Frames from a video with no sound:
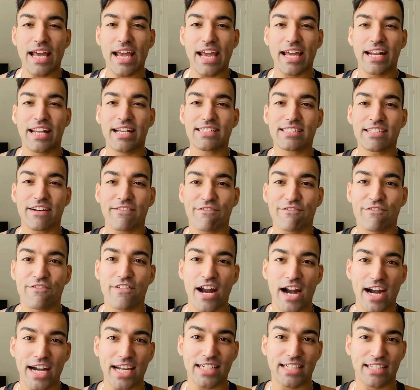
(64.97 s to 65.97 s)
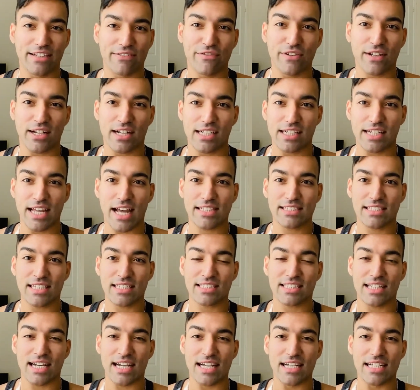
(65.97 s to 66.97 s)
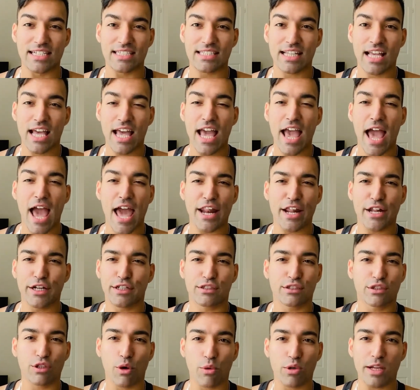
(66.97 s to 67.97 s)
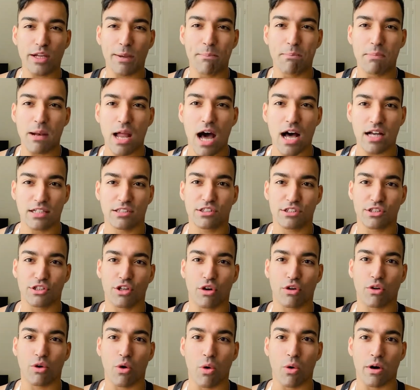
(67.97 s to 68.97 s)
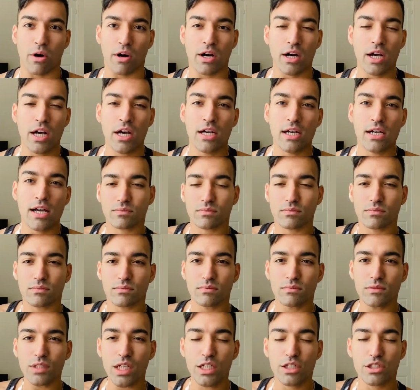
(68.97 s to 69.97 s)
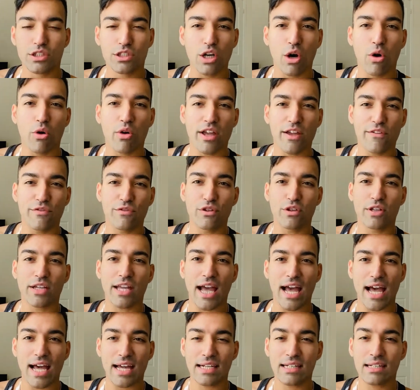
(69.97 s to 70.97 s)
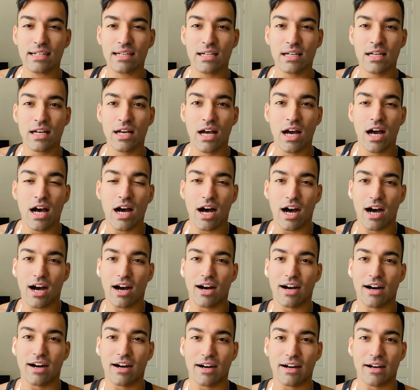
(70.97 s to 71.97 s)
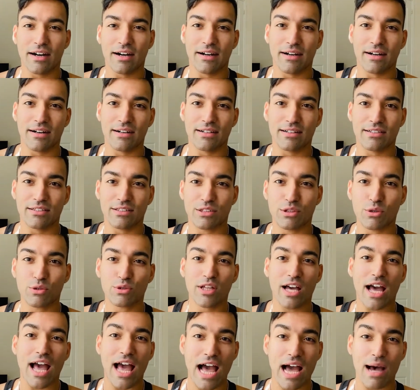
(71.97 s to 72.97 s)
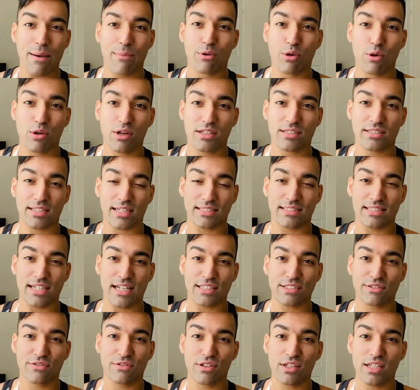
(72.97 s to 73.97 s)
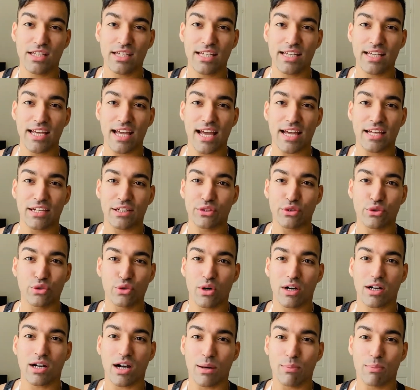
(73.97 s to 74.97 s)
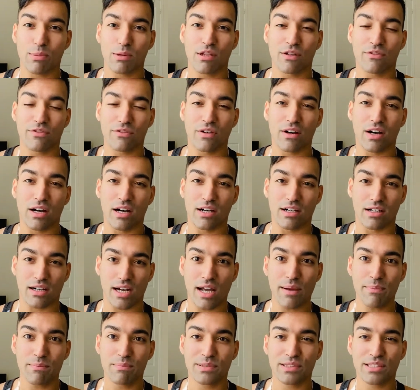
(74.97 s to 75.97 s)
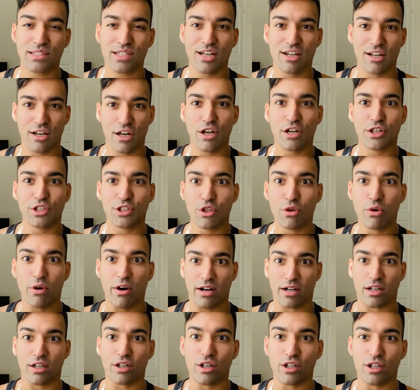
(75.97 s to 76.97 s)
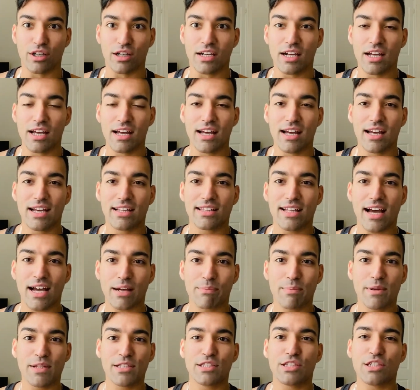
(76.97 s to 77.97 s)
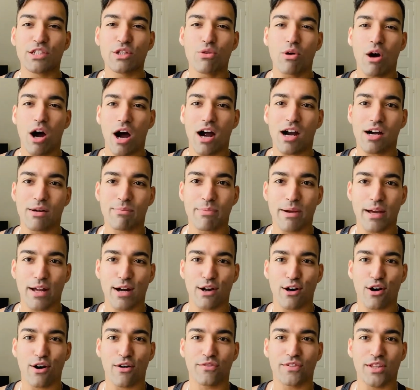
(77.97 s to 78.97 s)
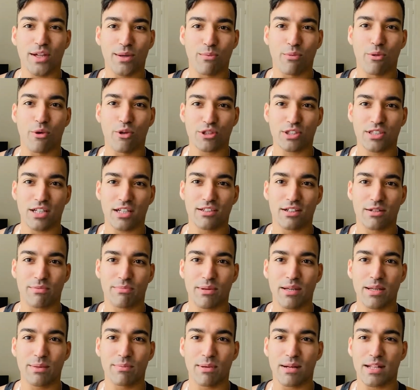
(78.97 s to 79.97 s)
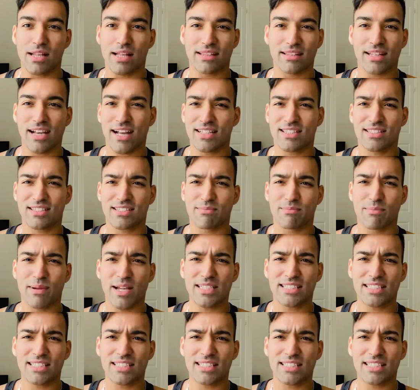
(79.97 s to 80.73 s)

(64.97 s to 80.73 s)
It is a very difficult exercise and it totally blasts your core. So if you can do the ab roller successfully and do a couple of reps, you are good. That means you are better off than most other people, and that's